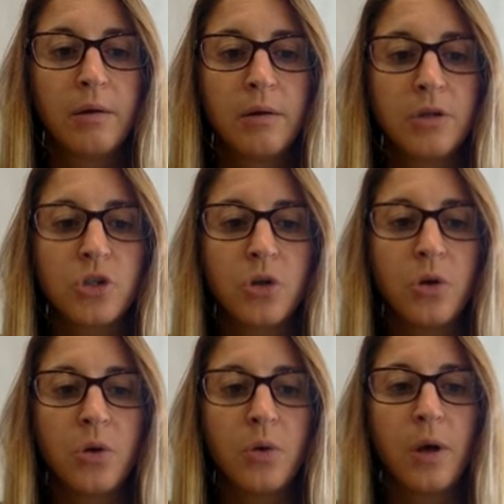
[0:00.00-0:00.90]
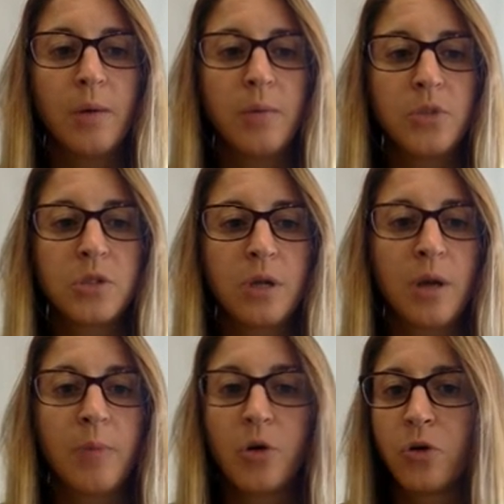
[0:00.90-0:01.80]
I'll show you just a
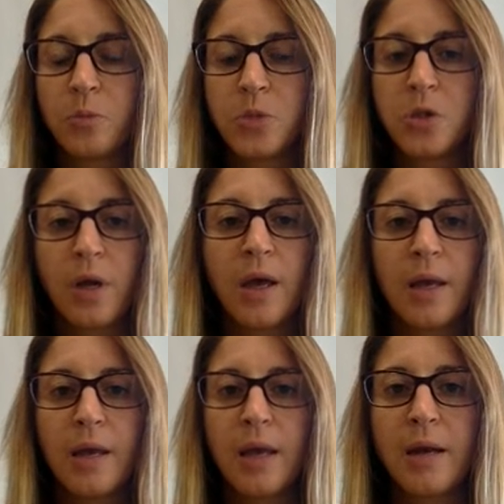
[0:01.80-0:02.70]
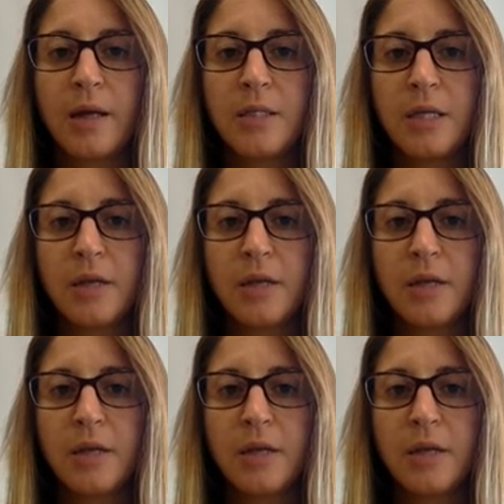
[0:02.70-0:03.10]
couple groups so you can kind of get an idea.